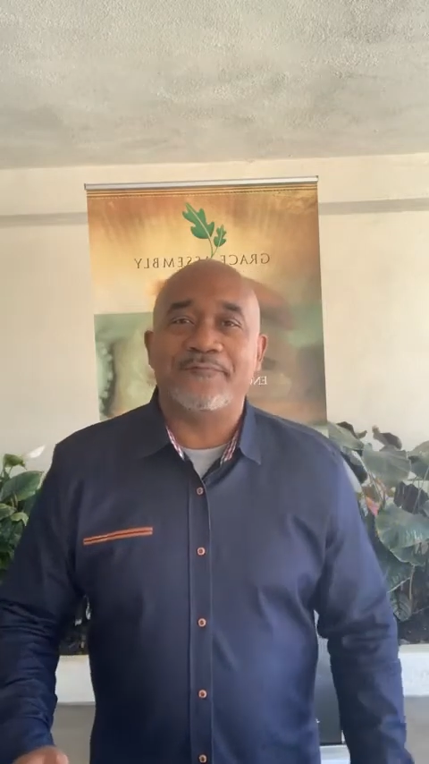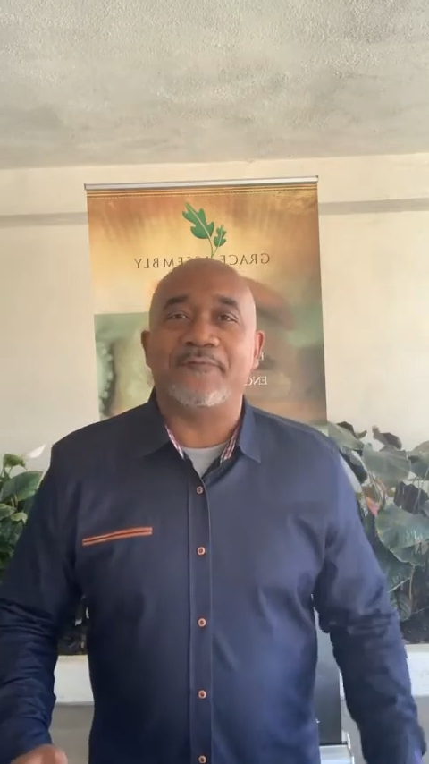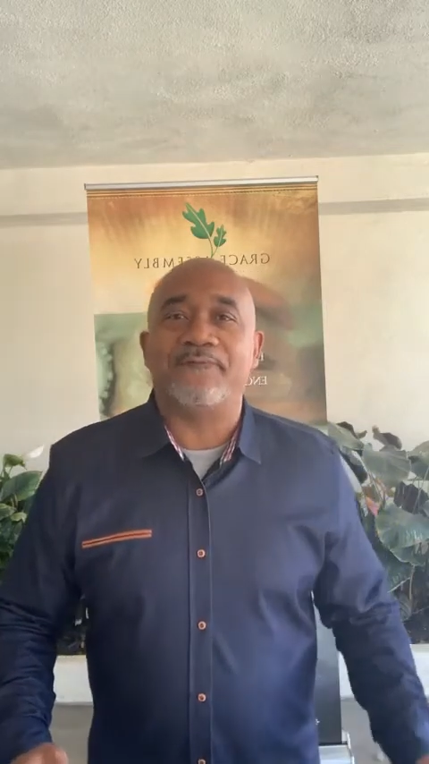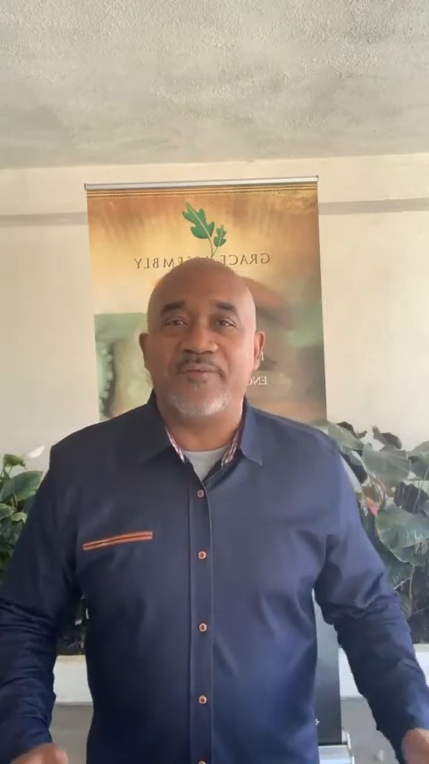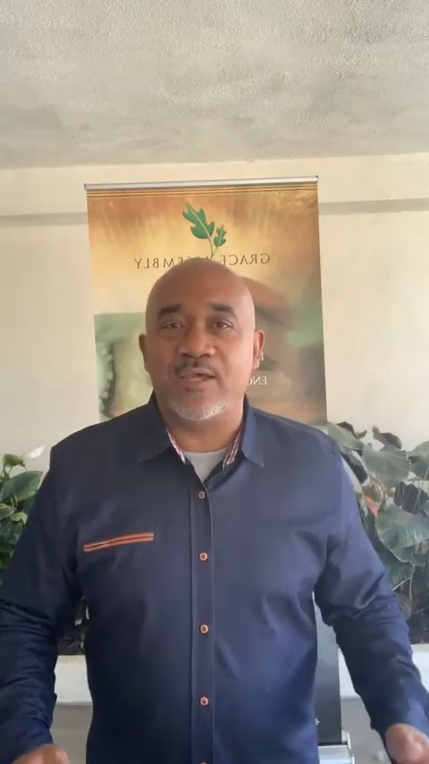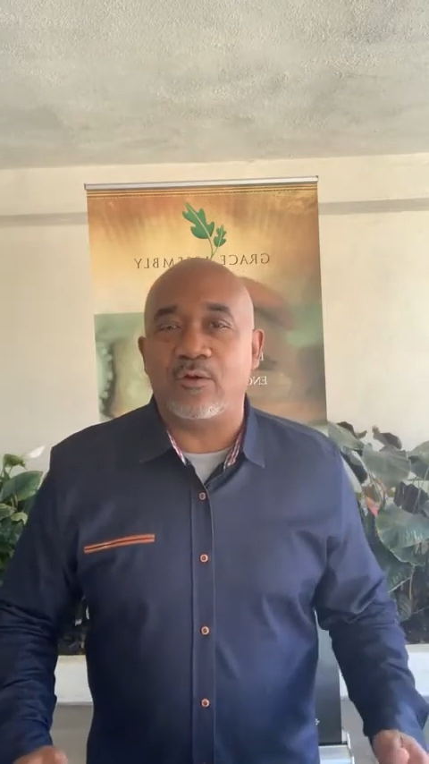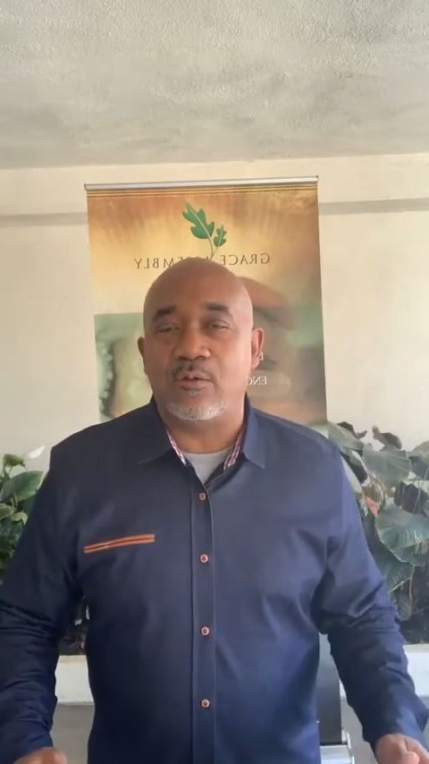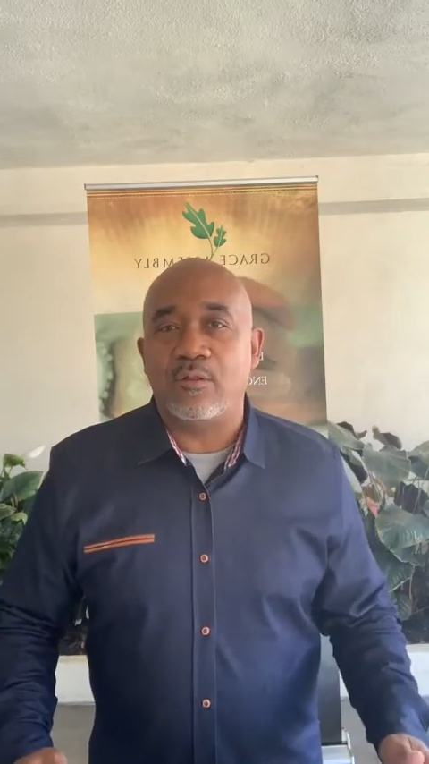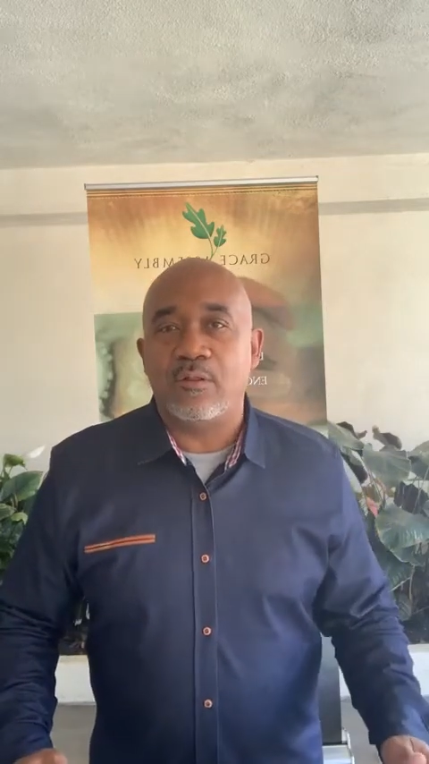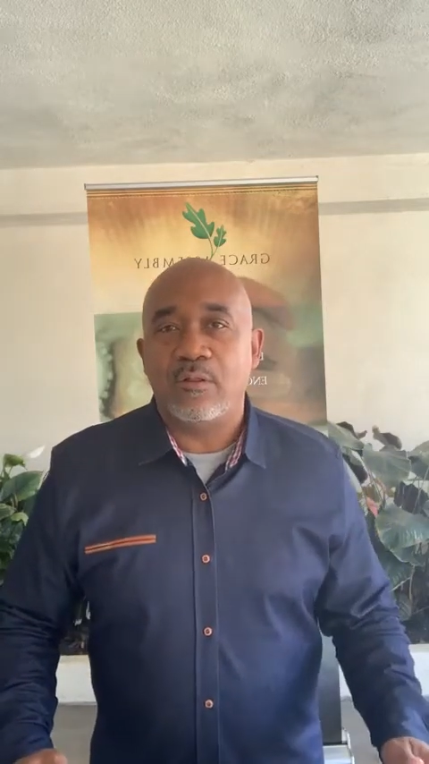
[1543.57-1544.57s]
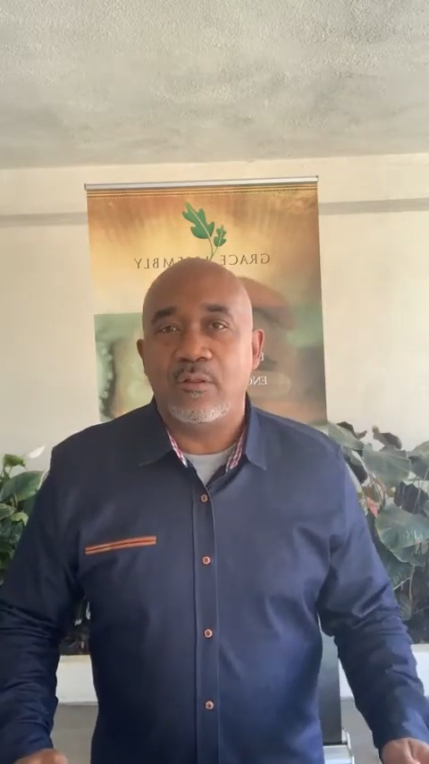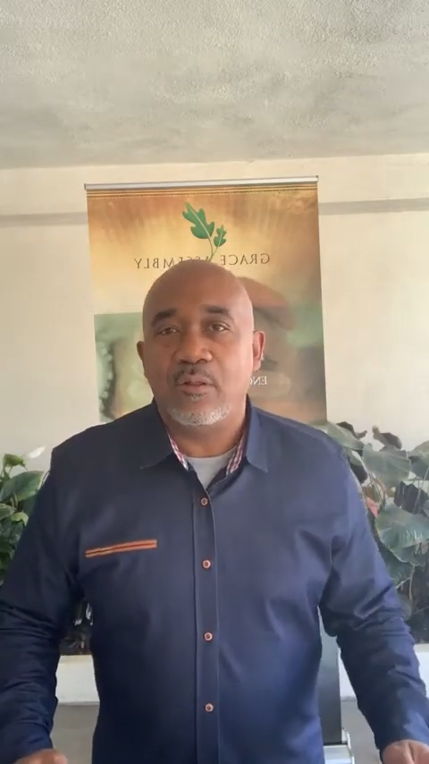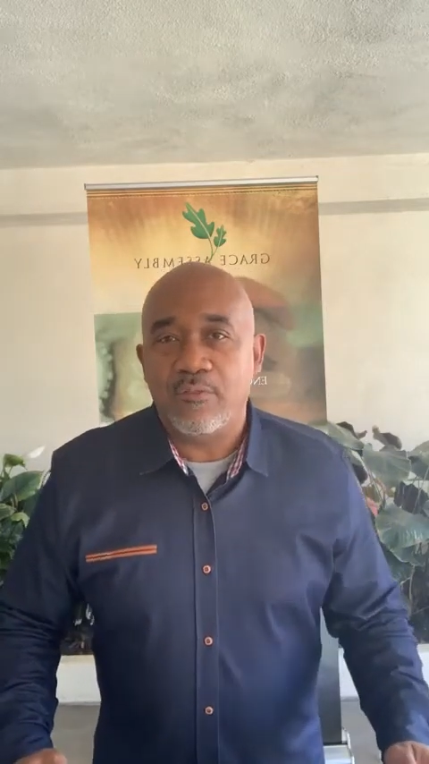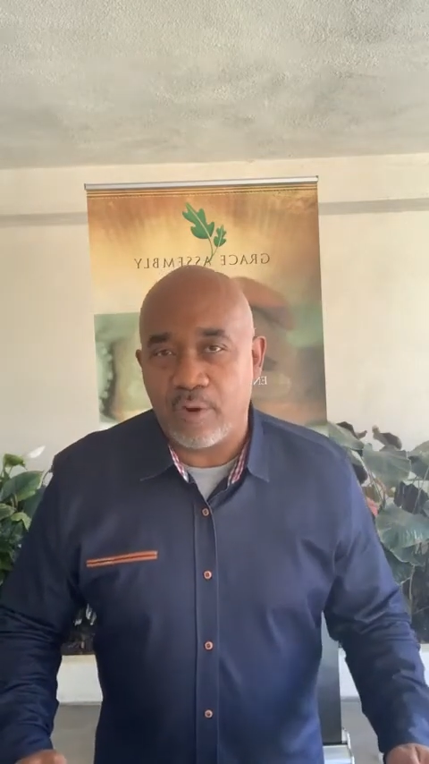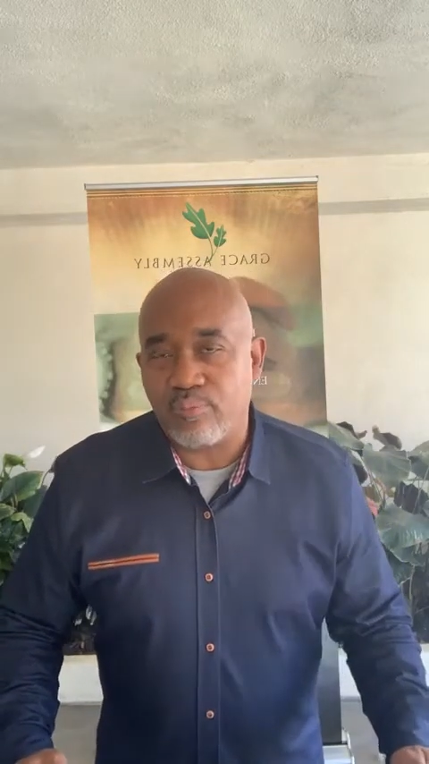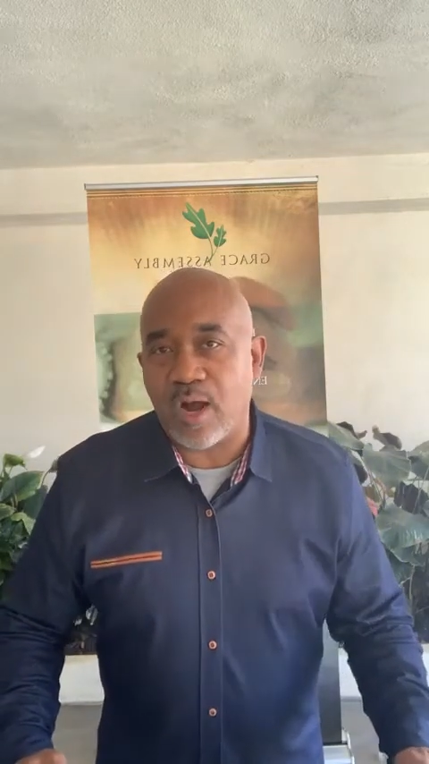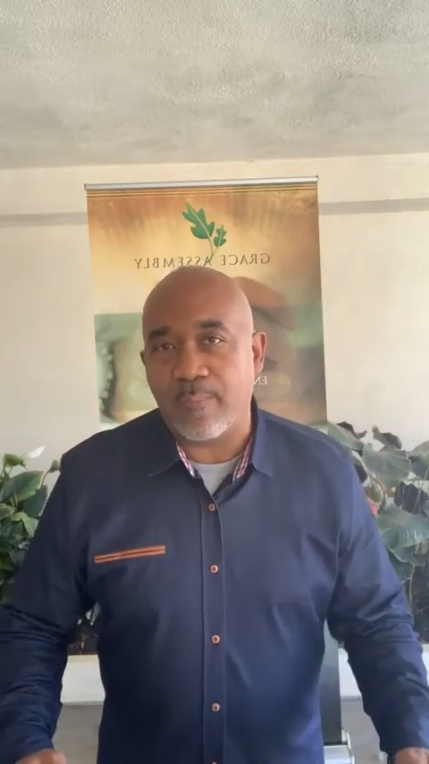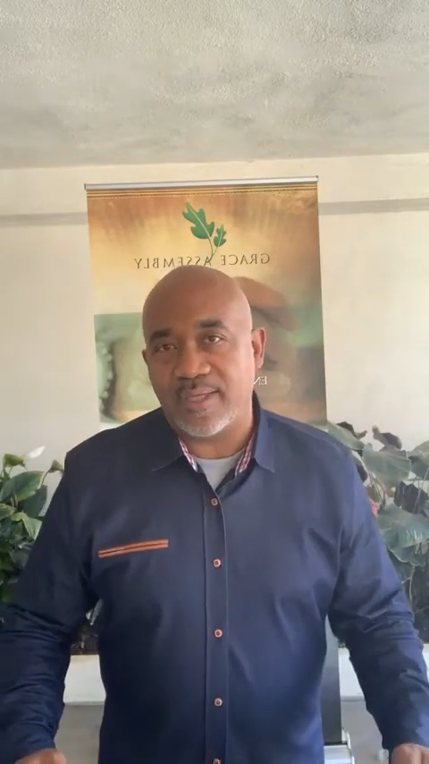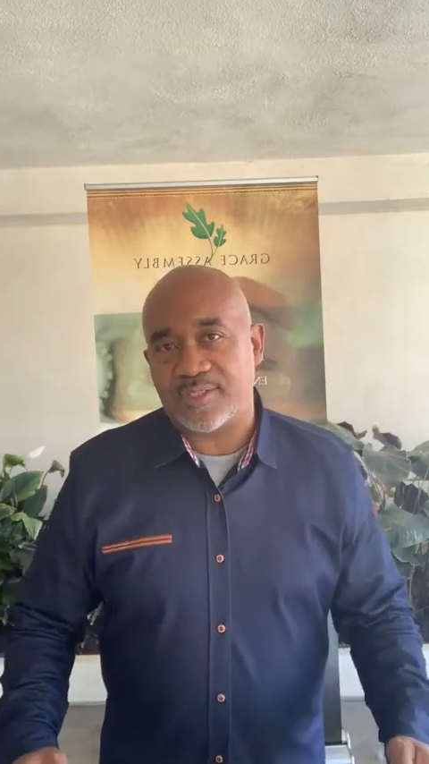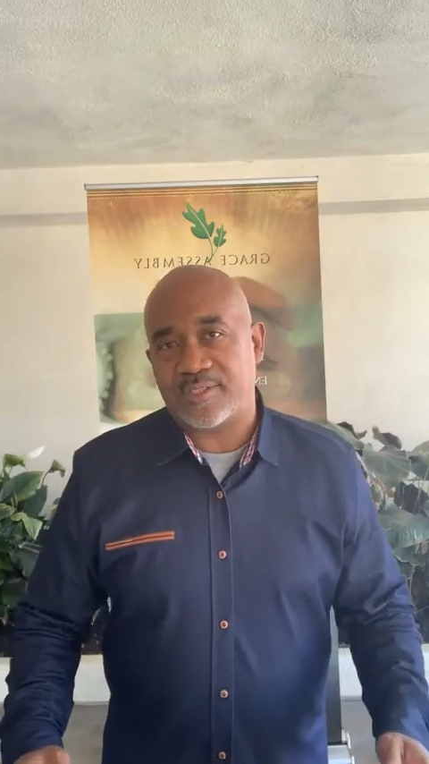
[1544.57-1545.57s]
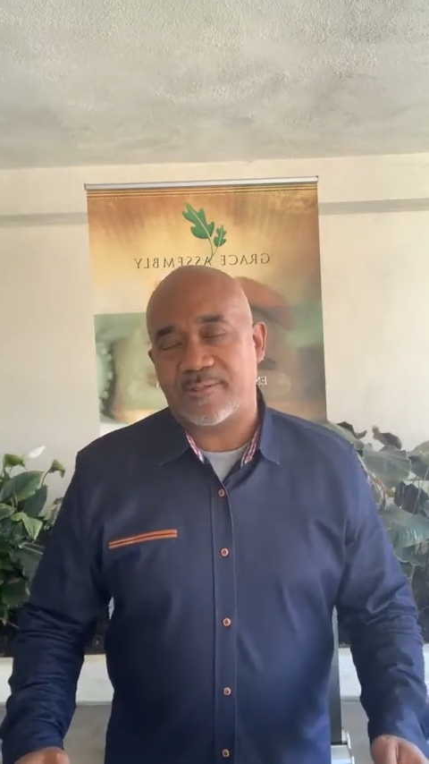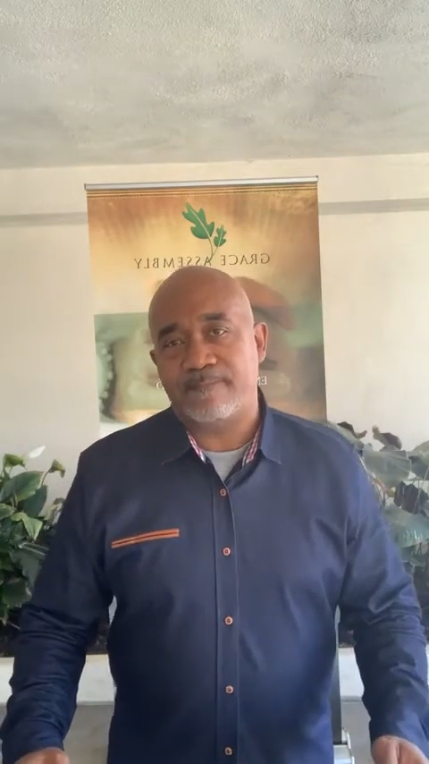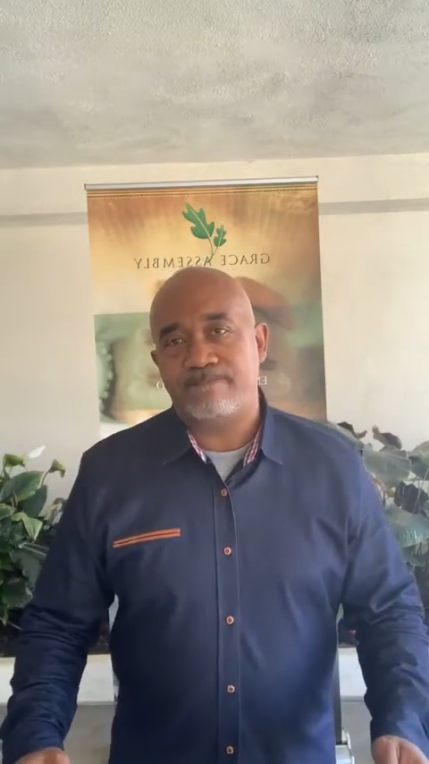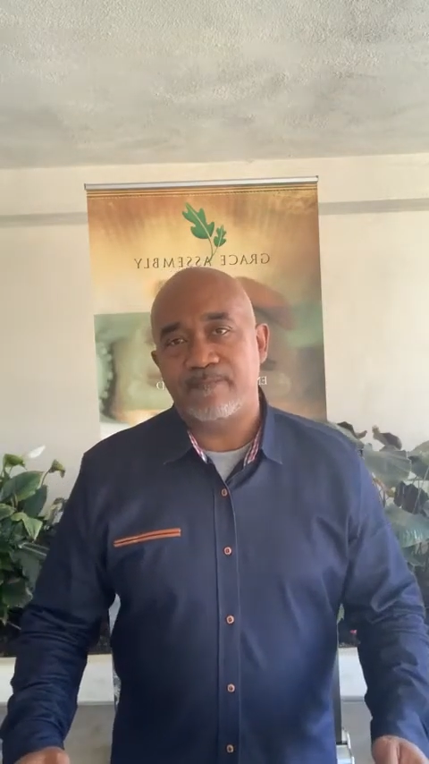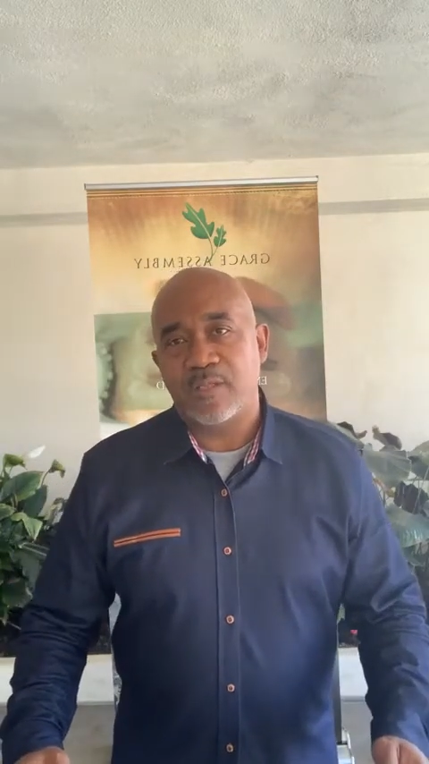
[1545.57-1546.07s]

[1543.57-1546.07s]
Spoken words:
fulfill their promise.